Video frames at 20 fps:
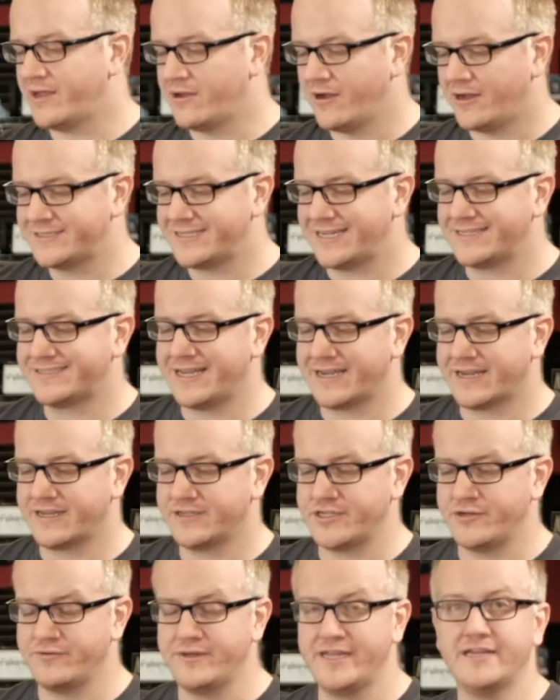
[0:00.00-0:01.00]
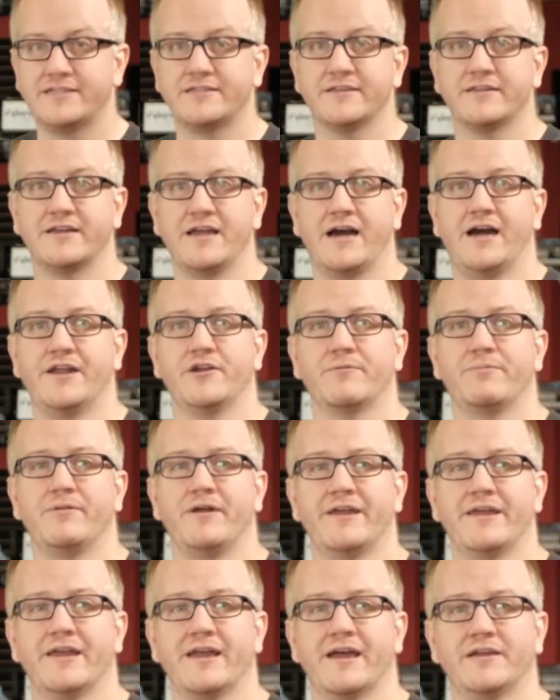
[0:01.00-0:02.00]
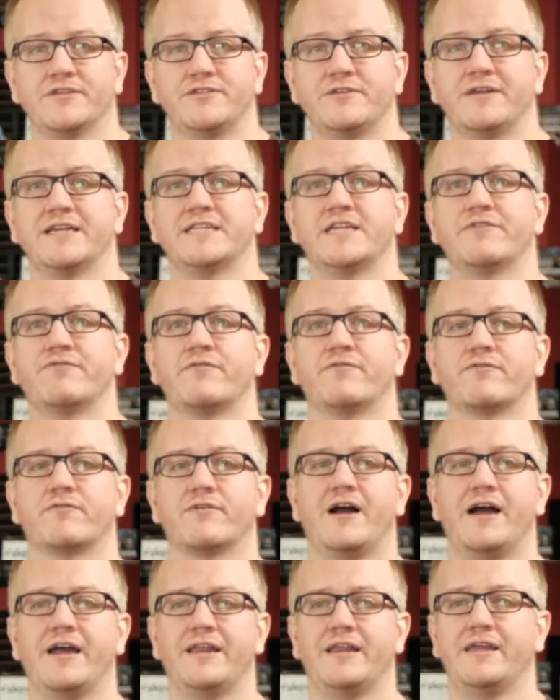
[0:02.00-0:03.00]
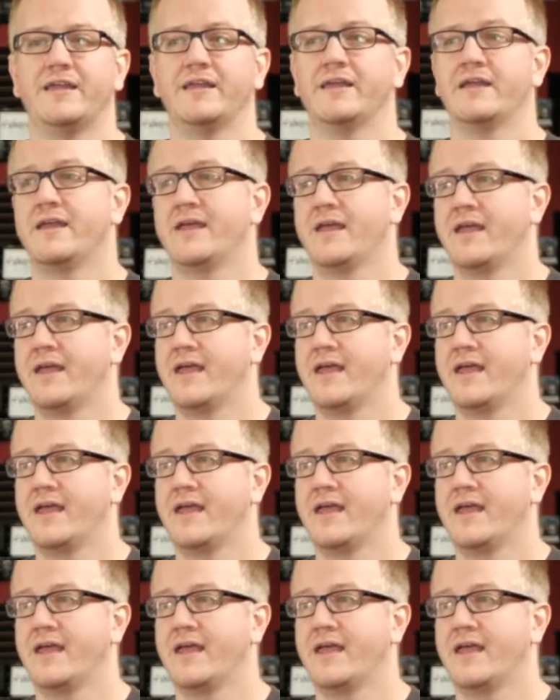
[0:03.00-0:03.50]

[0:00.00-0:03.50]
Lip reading: And because that deck is unique to the god you're playing as, you get different variety,